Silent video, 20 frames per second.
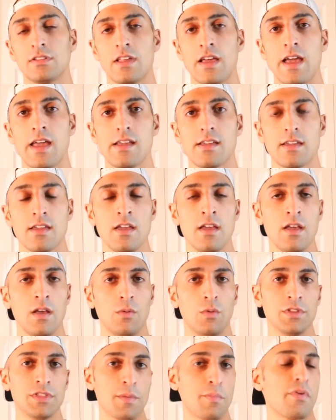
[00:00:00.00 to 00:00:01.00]
like,
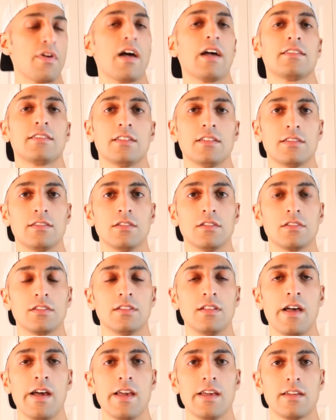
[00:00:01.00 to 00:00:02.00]
what the process looks
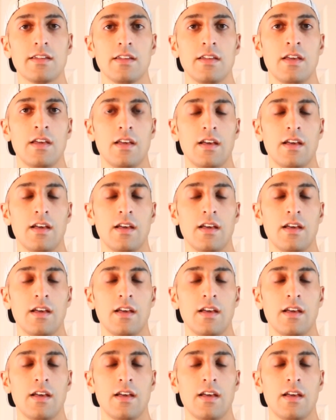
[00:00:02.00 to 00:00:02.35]
like.